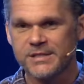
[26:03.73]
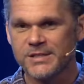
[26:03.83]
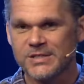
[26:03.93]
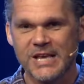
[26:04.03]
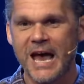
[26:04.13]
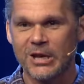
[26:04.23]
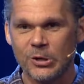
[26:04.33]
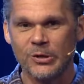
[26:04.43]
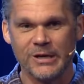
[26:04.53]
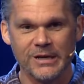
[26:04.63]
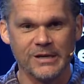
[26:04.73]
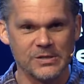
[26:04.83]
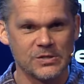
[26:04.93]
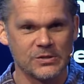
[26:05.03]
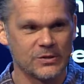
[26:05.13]
to decide who he
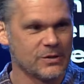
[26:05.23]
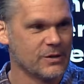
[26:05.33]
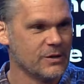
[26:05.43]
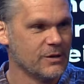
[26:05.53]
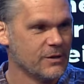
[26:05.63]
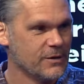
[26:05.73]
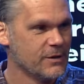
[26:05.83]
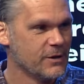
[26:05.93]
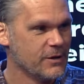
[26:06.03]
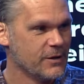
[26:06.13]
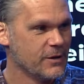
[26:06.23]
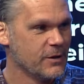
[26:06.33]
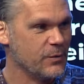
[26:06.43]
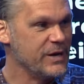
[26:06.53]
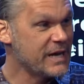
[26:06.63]
is.
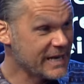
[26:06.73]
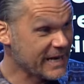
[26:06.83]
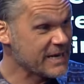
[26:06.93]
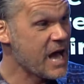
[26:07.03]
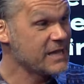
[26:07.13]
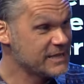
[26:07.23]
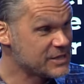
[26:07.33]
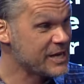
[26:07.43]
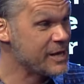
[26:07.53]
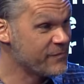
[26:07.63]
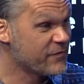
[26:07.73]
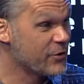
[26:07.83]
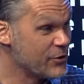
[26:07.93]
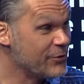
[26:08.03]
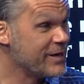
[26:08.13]
We can acknowledge him
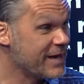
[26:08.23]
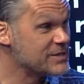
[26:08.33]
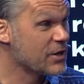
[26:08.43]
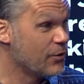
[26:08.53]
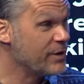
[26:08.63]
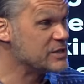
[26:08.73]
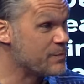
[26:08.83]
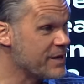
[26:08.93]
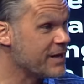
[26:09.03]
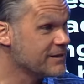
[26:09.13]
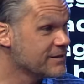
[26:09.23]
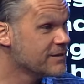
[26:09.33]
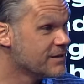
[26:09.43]
for who he has always been